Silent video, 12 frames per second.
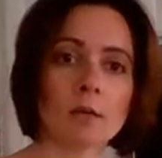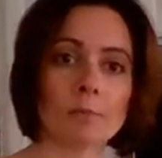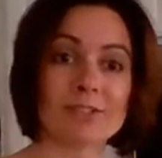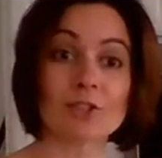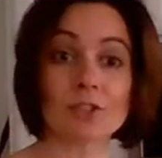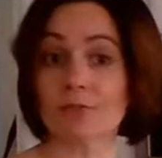
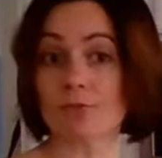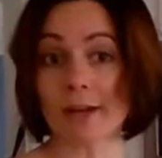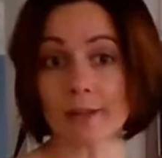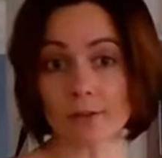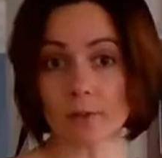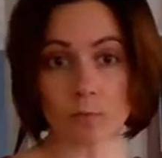But just
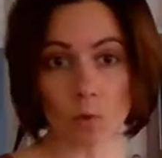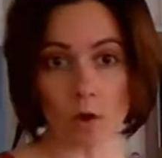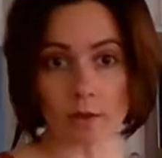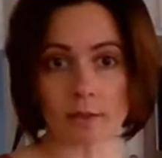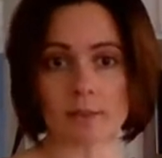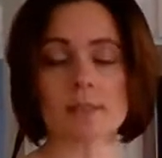regular
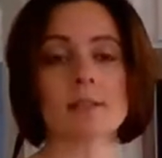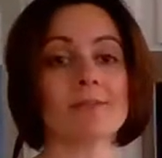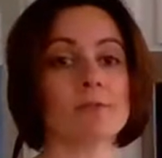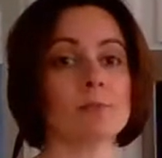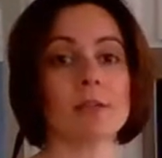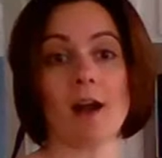water, it doesn't
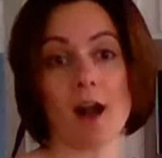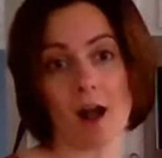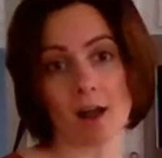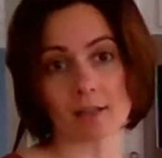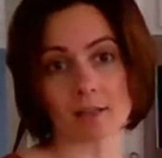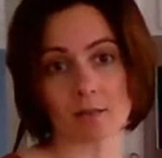have to be hot.